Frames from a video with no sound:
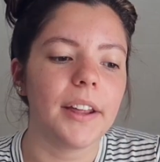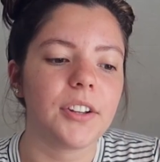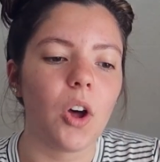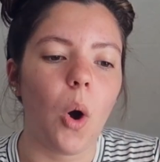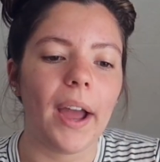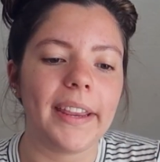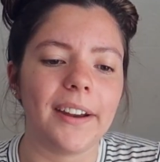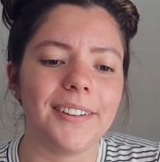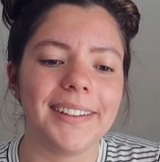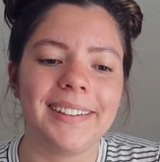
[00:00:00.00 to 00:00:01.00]
so I
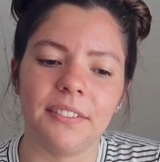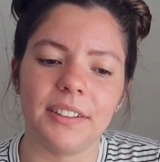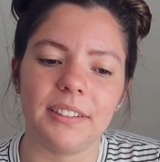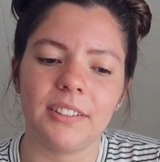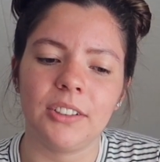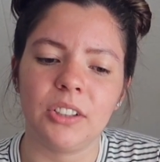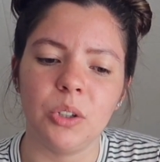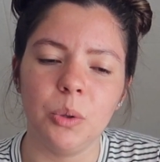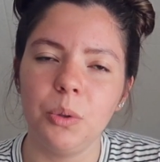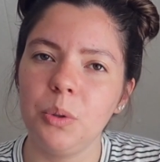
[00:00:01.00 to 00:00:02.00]
can't really give it
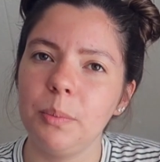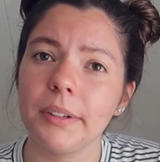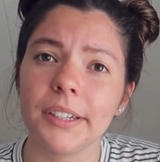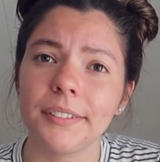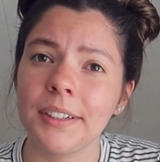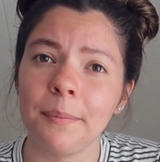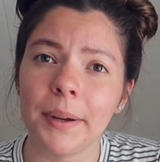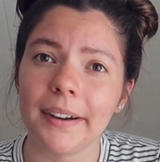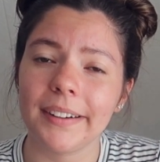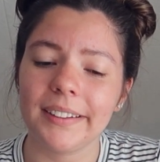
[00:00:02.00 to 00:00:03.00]
too big of a
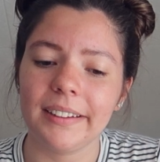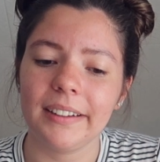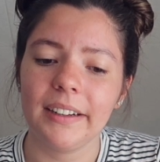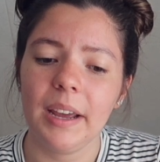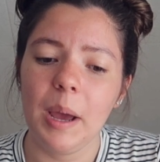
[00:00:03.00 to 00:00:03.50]
comparison.